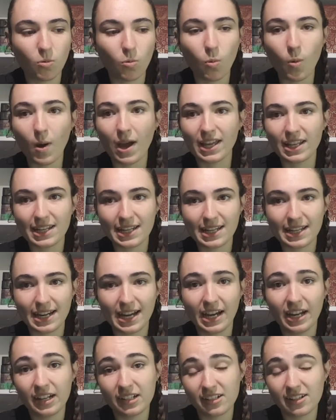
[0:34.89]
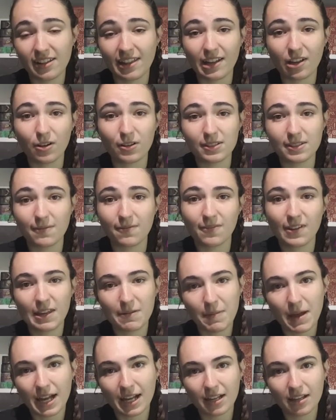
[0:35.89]
waiting it out until I got some
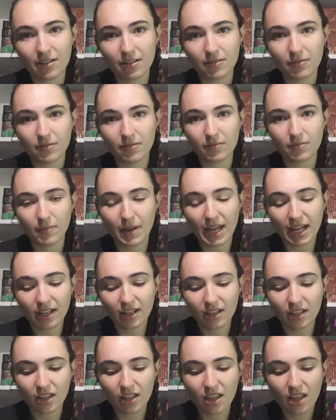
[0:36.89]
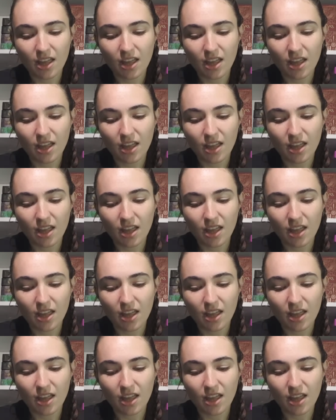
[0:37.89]
feedback back.